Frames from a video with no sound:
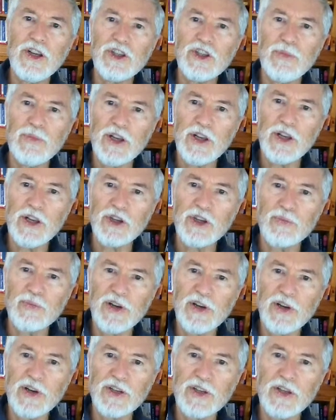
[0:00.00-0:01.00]
to be
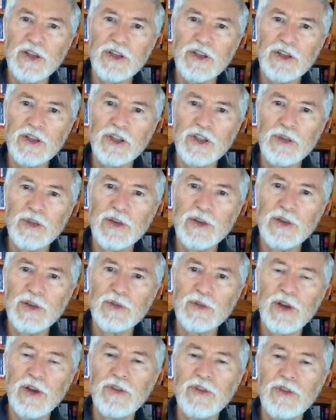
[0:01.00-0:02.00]
expressed, and this is the best
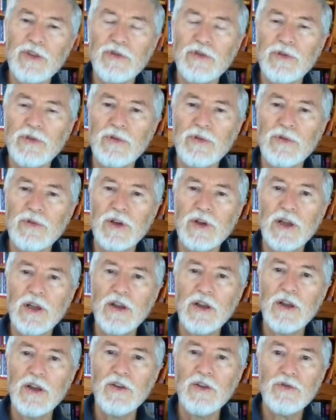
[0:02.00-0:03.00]
way through
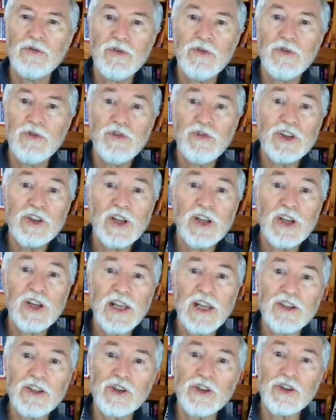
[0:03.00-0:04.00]
physical
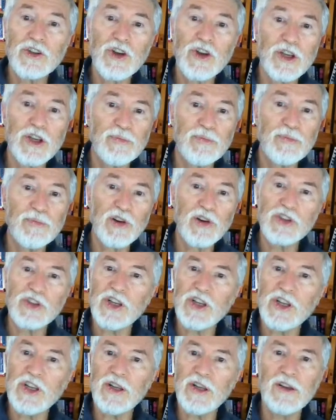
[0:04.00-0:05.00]
exercise,
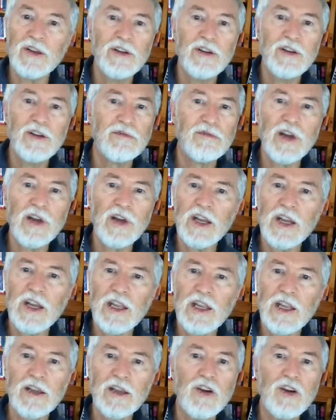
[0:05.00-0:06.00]
boxing,
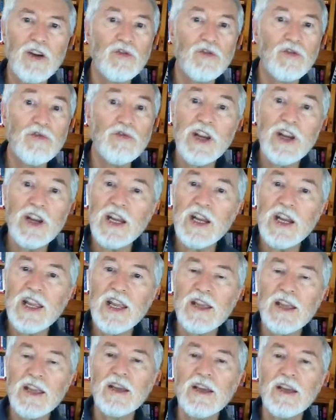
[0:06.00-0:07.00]
running,
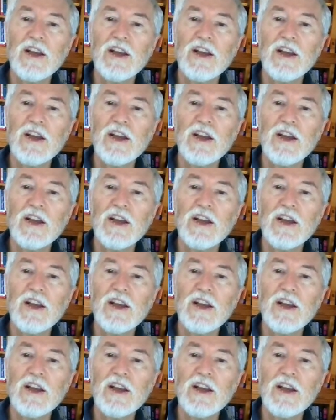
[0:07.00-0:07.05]
reading,